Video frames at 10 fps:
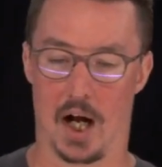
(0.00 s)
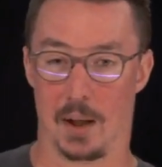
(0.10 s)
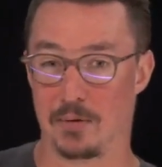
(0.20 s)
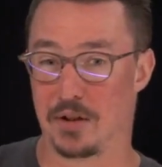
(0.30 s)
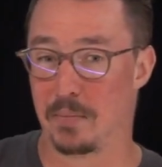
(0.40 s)

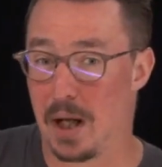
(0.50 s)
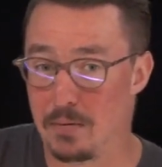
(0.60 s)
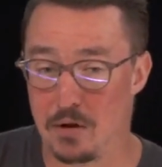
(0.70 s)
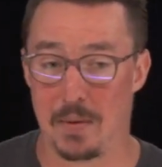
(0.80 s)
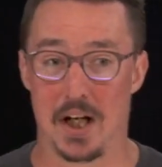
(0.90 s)

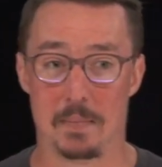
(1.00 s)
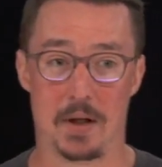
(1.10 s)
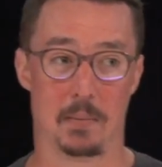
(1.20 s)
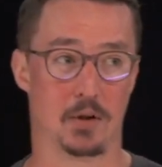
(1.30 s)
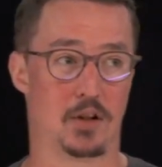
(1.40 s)
Sometimes you may not be
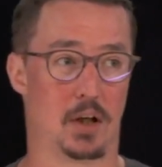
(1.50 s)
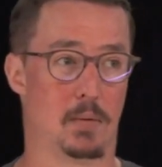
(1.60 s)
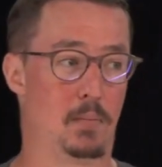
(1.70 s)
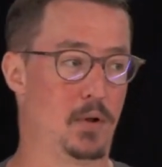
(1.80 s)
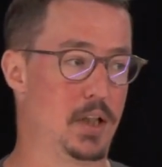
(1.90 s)
able to come
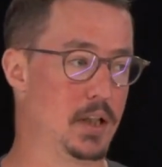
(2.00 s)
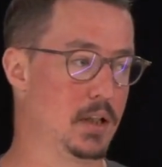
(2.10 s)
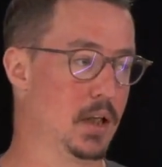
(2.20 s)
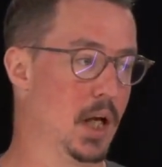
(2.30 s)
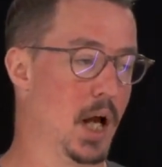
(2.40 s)
up with it.
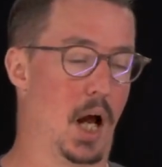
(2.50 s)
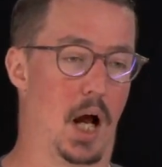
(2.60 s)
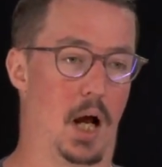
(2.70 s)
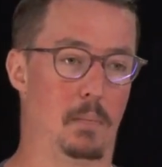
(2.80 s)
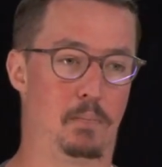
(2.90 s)

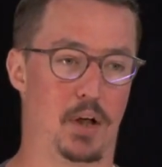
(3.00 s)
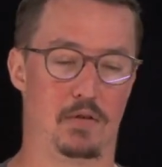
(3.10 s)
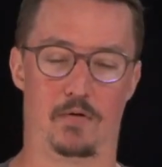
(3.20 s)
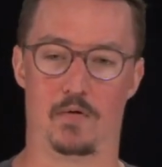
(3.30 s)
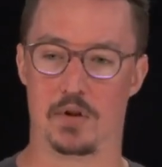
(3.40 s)
But
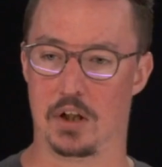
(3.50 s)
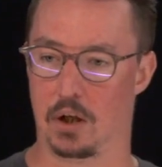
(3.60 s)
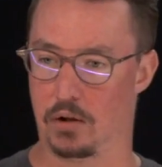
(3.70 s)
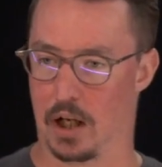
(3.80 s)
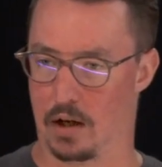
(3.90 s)
if,
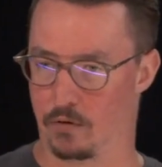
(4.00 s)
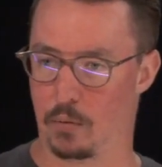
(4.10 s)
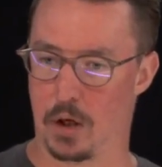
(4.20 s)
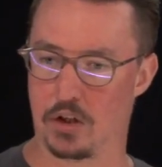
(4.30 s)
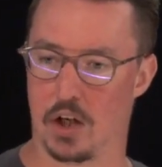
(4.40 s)
the
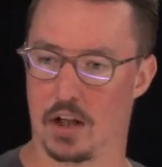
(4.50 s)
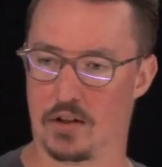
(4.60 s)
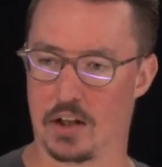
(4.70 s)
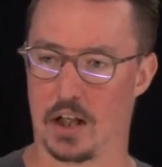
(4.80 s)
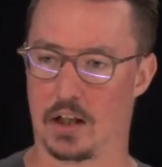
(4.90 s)
information is
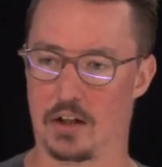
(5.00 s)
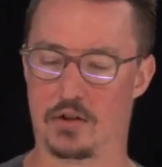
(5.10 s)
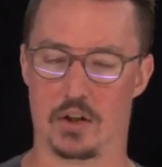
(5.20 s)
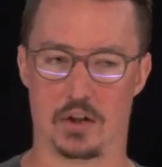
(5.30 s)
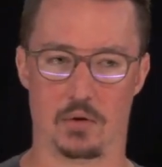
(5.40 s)
on that
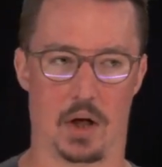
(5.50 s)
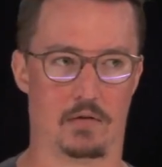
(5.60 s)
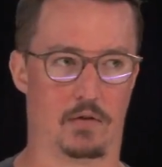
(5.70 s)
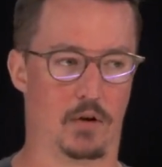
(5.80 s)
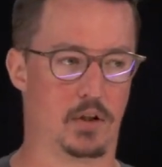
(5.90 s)
list and you
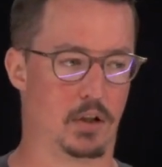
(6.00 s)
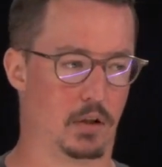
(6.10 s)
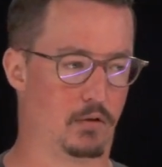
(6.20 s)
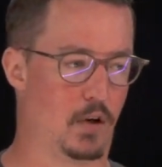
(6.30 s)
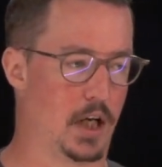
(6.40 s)
have
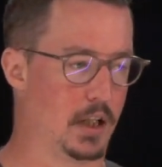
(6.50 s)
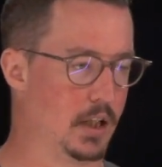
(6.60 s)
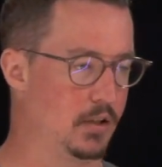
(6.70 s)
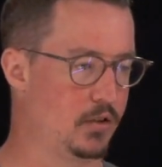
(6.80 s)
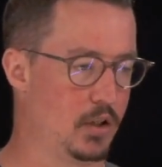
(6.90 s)
a finite
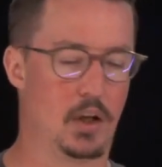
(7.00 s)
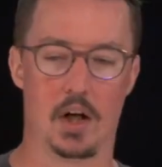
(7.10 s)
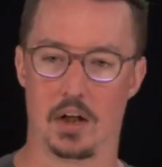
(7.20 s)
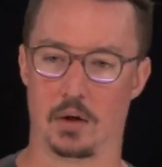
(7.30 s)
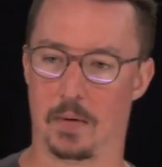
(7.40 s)
list,
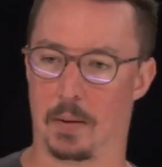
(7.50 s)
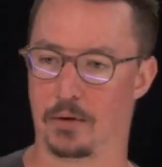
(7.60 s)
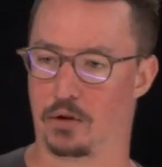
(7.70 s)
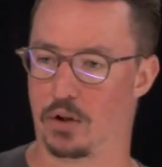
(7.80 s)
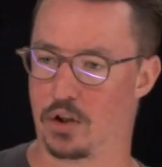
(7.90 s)
you'll be able
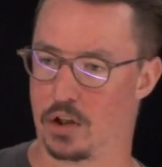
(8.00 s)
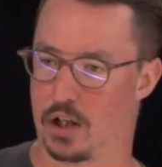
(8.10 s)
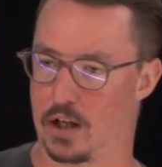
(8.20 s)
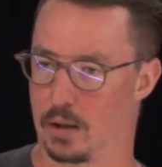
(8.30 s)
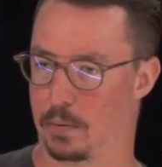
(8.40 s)
to return that
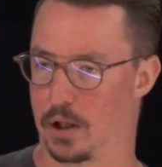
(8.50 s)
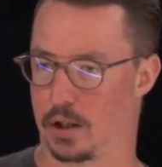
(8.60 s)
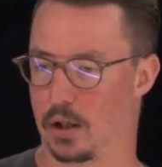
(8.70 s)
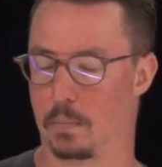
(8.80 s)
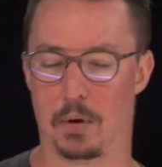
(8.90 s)
data
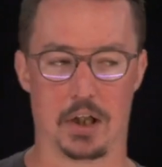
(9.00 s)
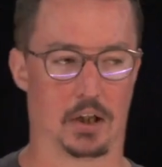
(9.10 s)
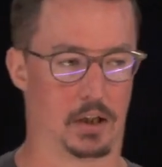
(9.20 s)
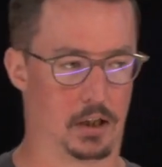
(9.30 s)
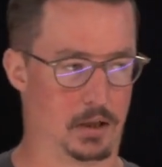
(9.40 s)
pretty
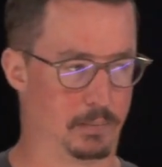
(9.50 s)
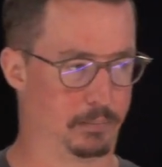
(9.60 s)
cleanly.